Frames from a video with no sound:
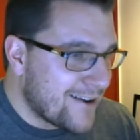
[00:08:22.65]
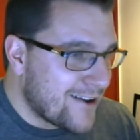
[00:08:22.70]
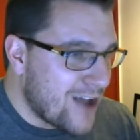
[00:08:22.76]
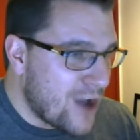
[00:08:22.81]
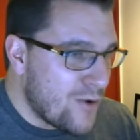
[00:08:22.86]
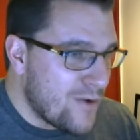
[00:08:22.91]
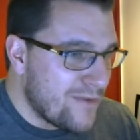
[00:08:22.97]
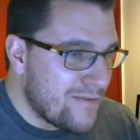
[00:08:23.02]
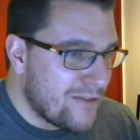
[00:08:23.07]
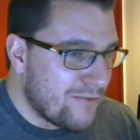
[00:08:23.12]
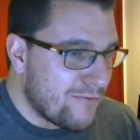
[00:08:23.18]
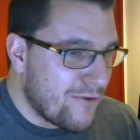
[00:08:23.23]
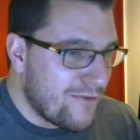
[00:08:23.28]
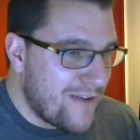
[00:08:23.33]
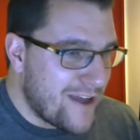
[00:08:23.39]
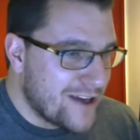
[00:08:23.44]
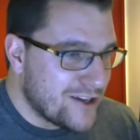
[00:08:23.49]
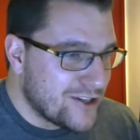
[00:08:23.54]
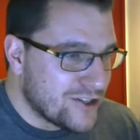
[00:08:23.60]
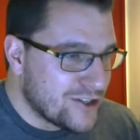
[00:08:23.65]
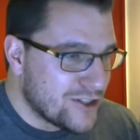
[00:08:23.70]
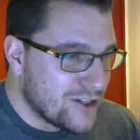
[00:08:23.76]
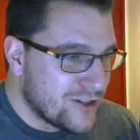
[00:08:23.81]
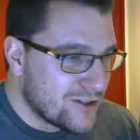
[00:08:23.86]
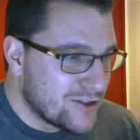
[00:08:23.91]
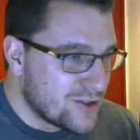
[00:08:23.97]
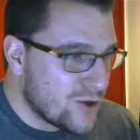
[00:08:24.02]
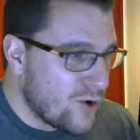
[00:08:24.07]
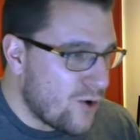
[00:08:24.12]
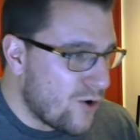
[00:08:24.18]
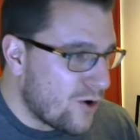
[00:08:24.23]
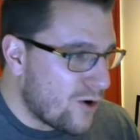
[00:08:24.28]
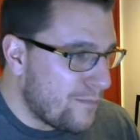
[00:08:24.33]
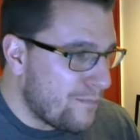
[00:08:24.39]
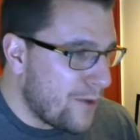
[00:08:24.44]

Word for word: go with the revenge talk.